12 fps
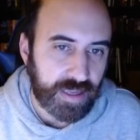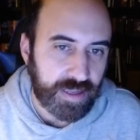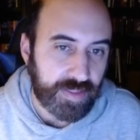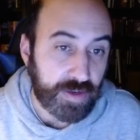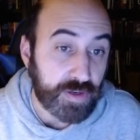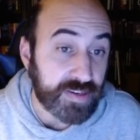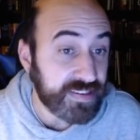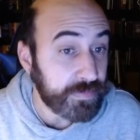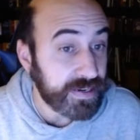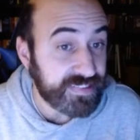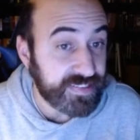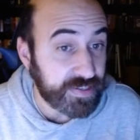And you can see
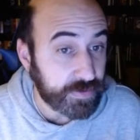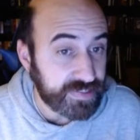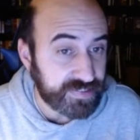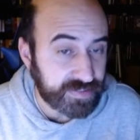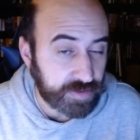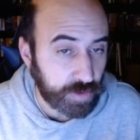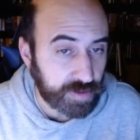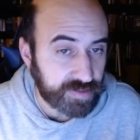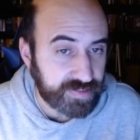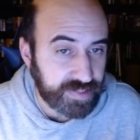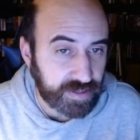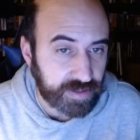my series
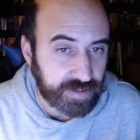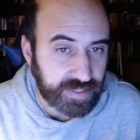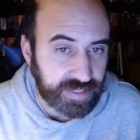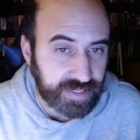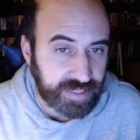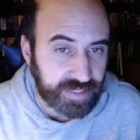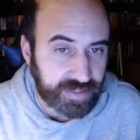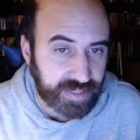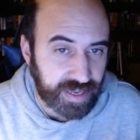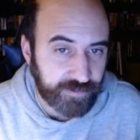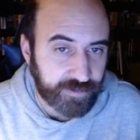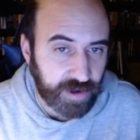scores here in the E and the
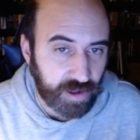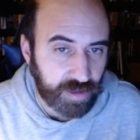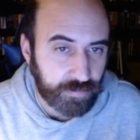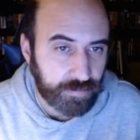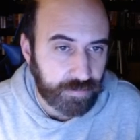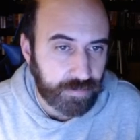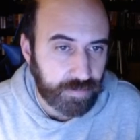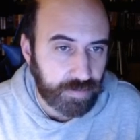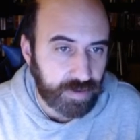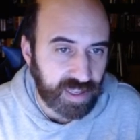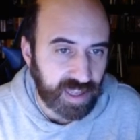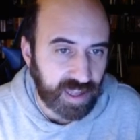F column
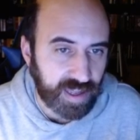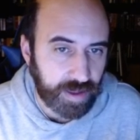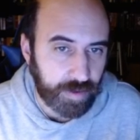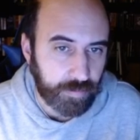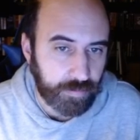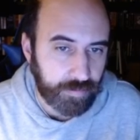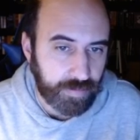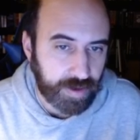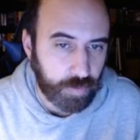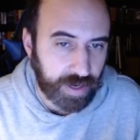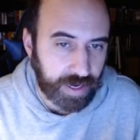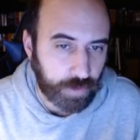um,
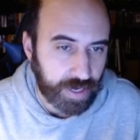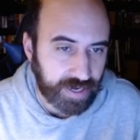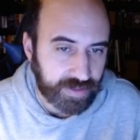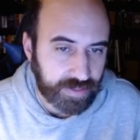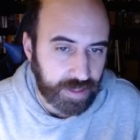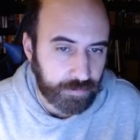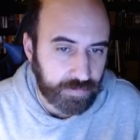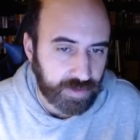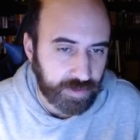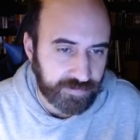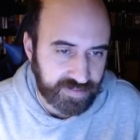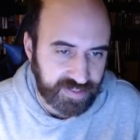and what I rank them.
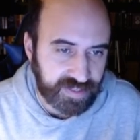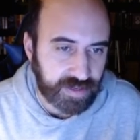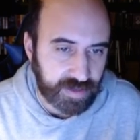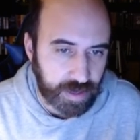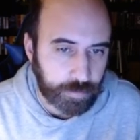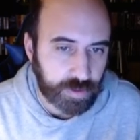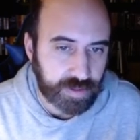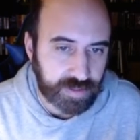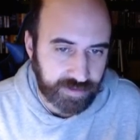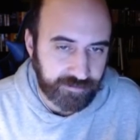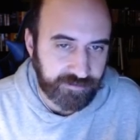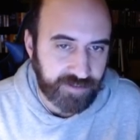You've seen a number
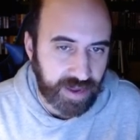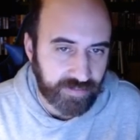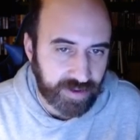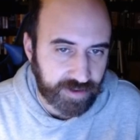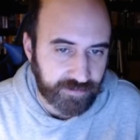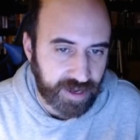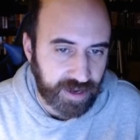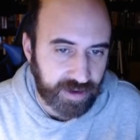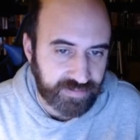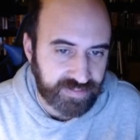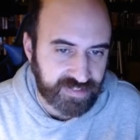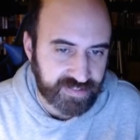get five out of
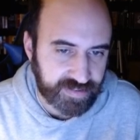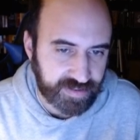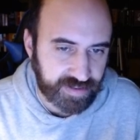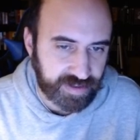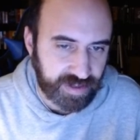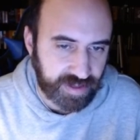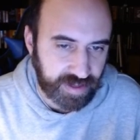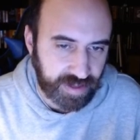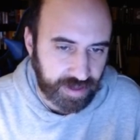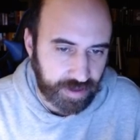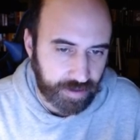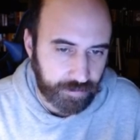fives
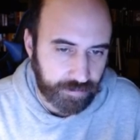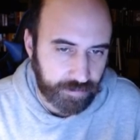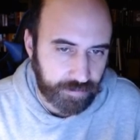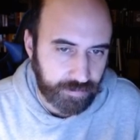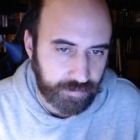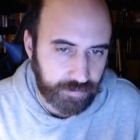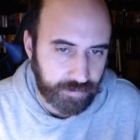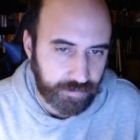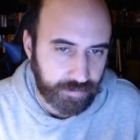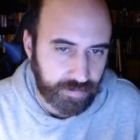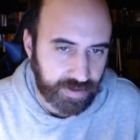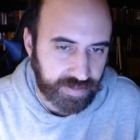um,
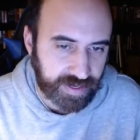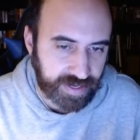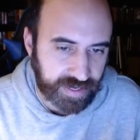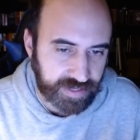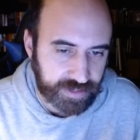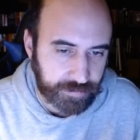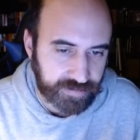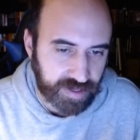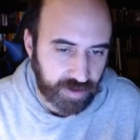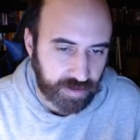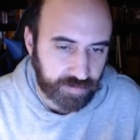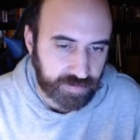and then it kind of dips
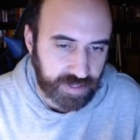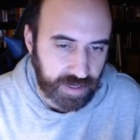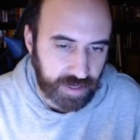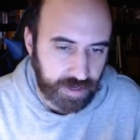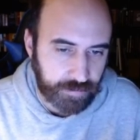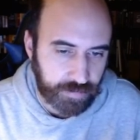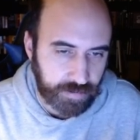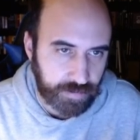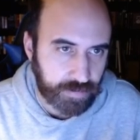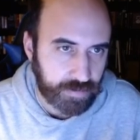down over time.